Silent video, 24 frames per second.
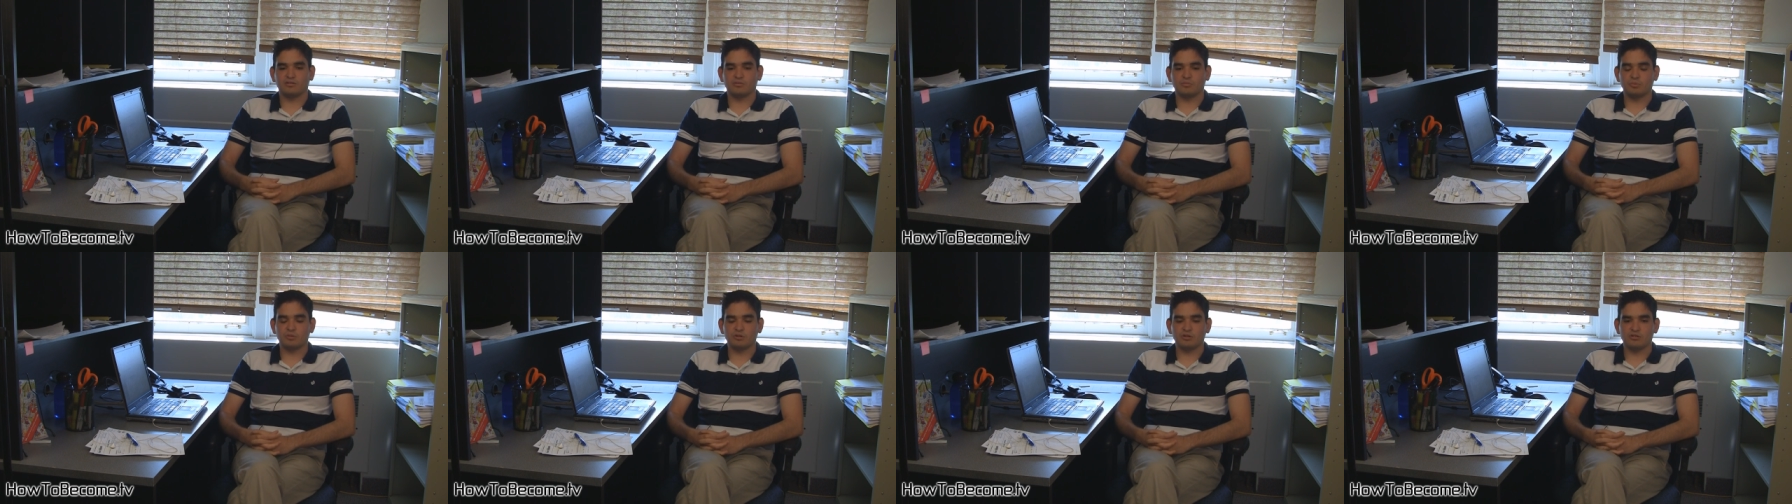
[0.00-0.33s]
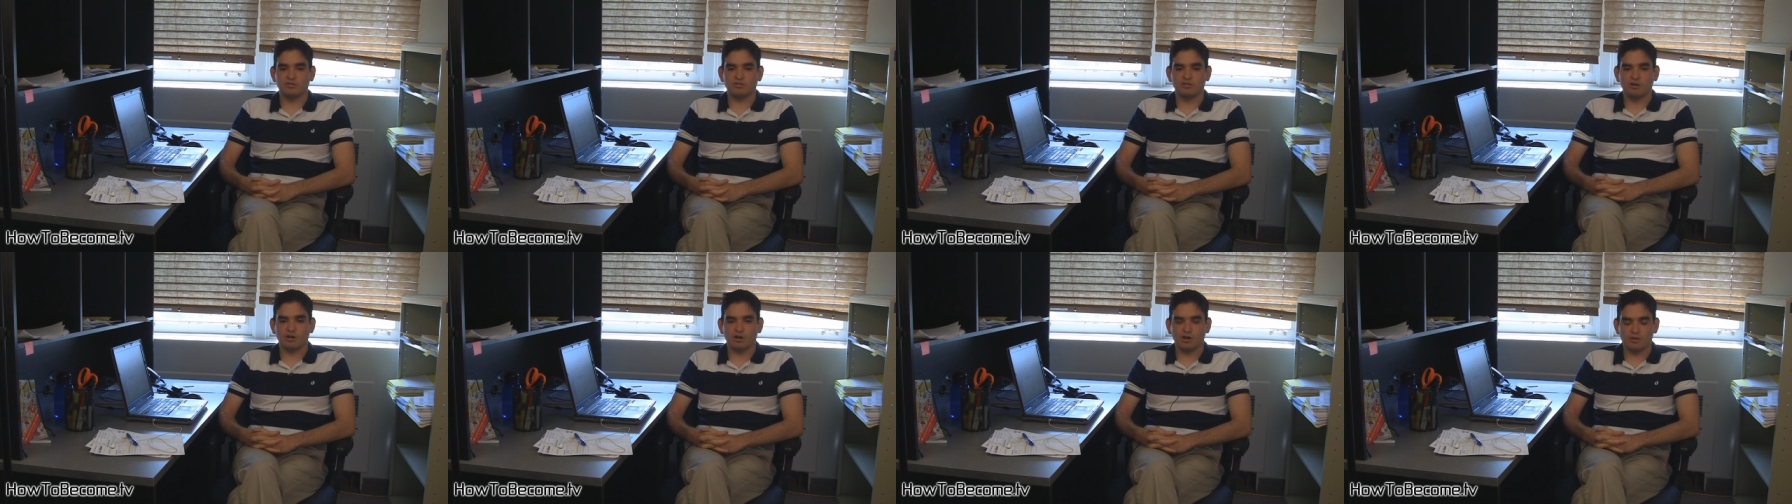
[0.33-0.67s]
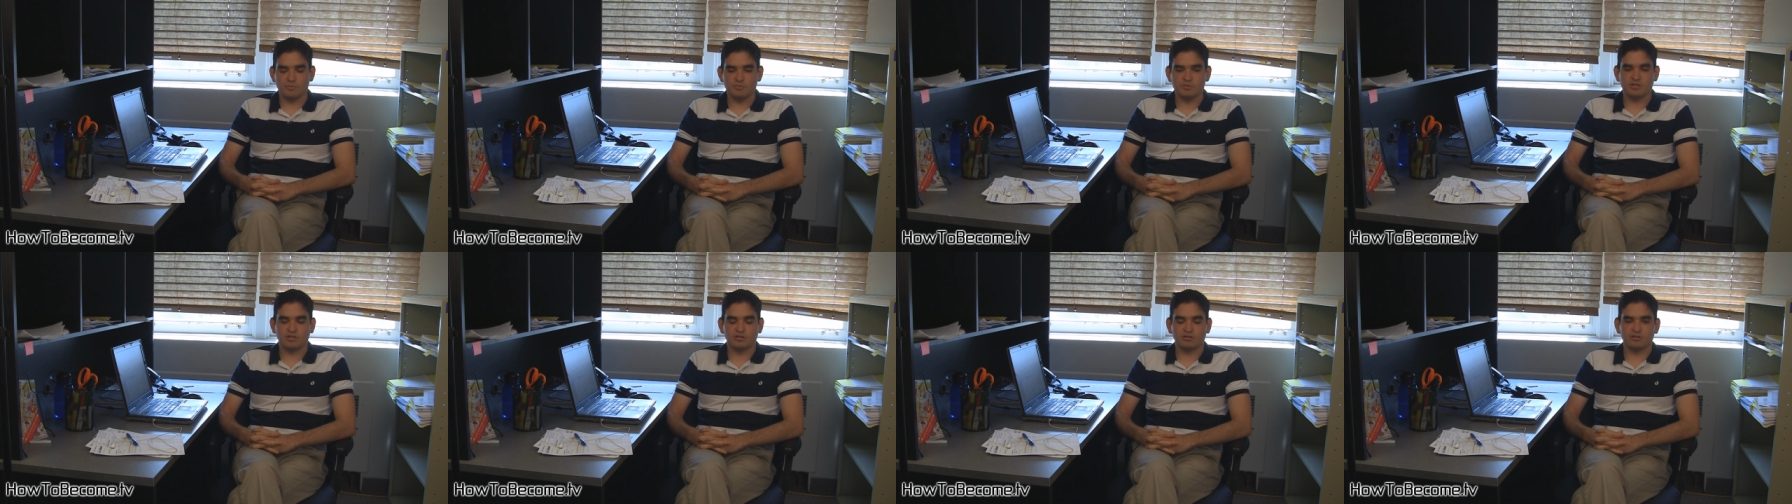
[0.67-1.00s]
computer
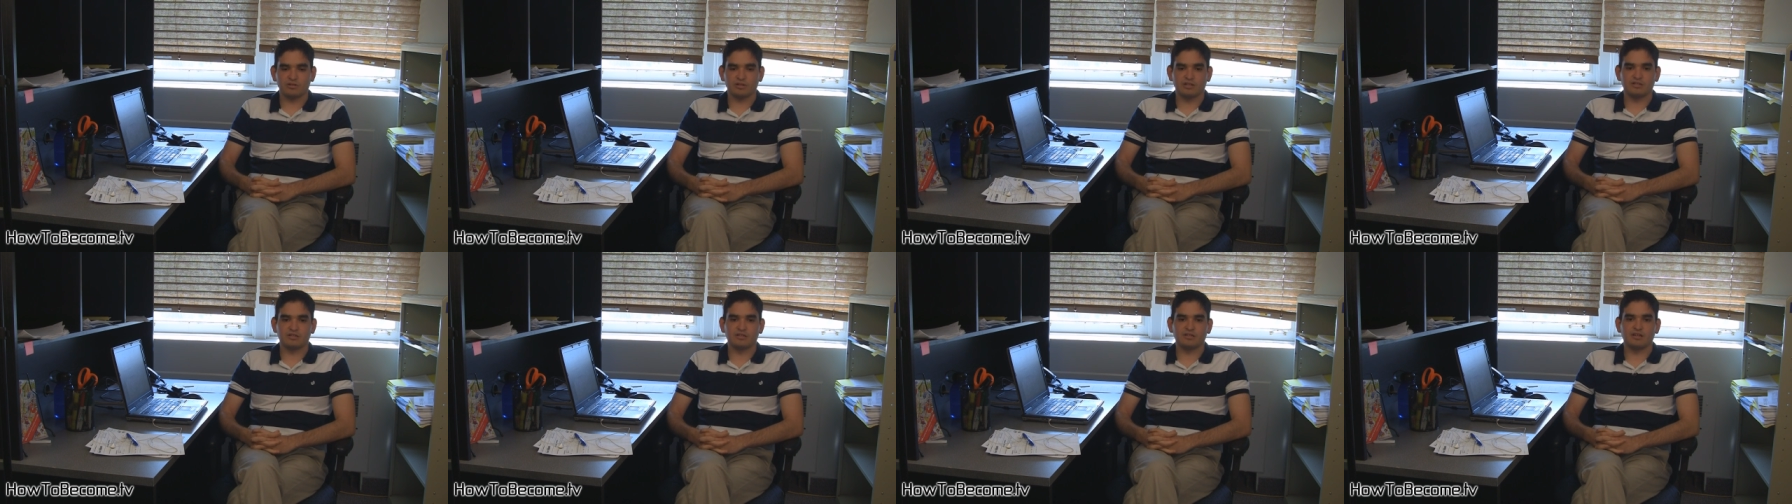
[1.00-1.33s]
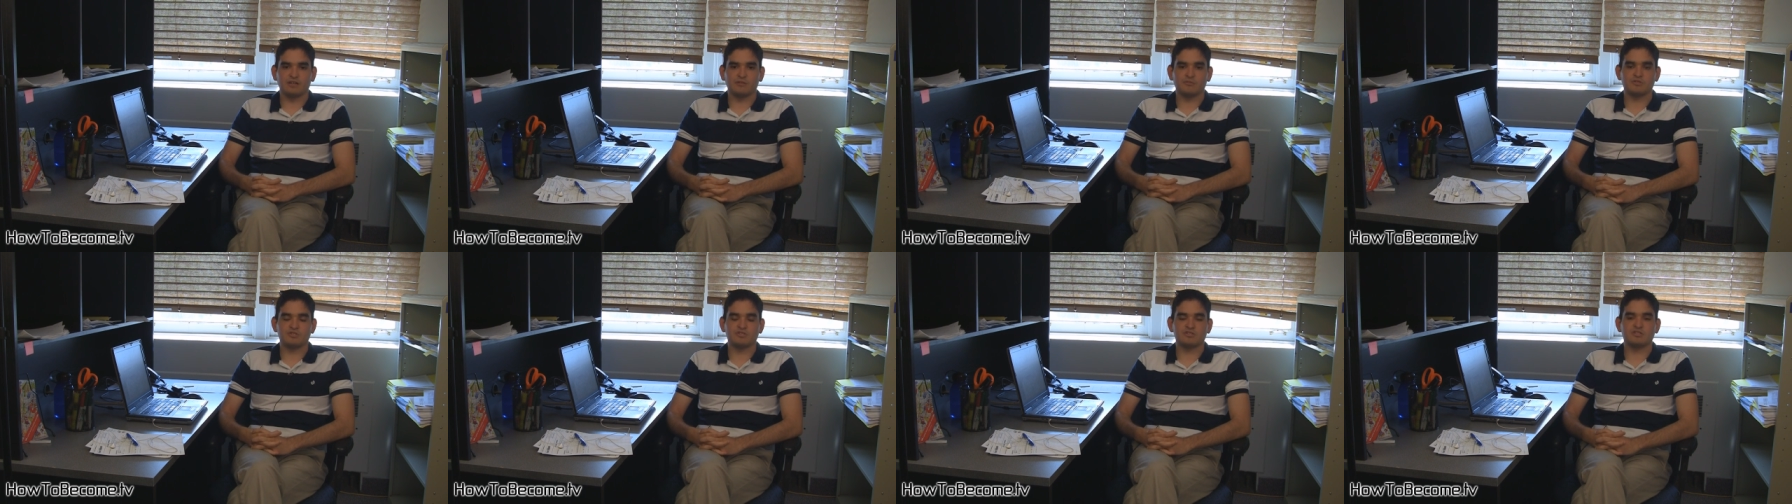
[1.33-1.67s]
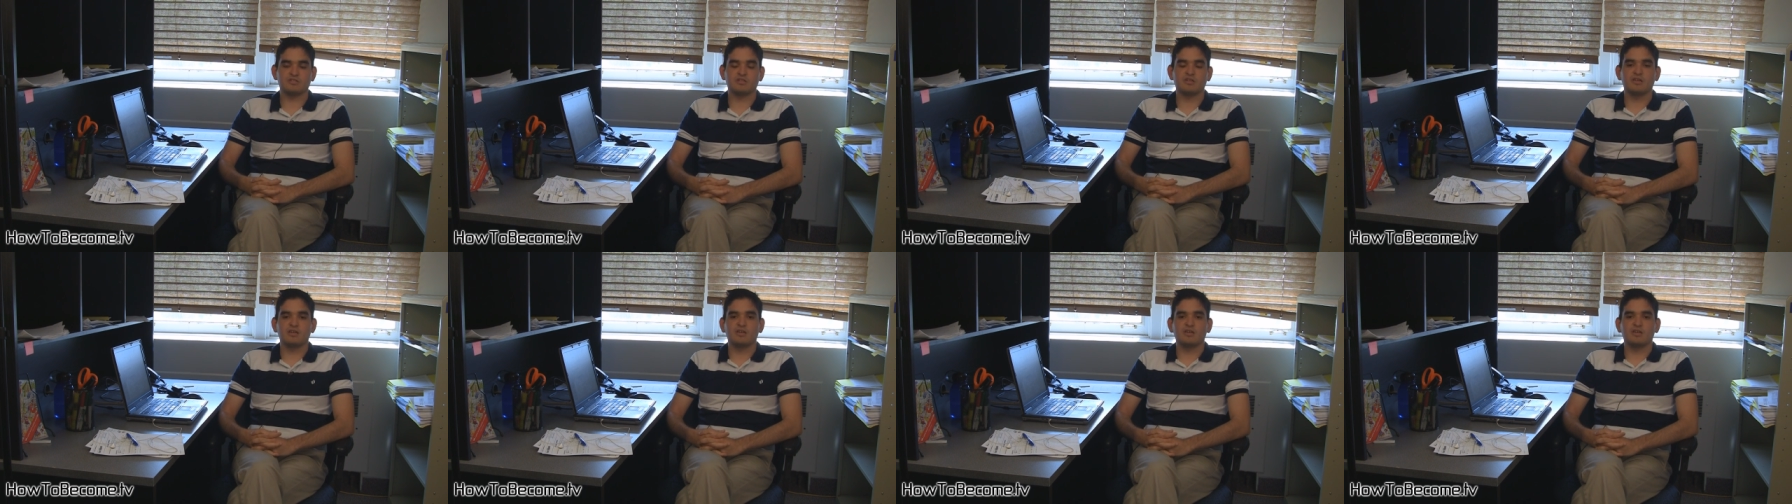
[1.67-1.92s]
object-oriented languages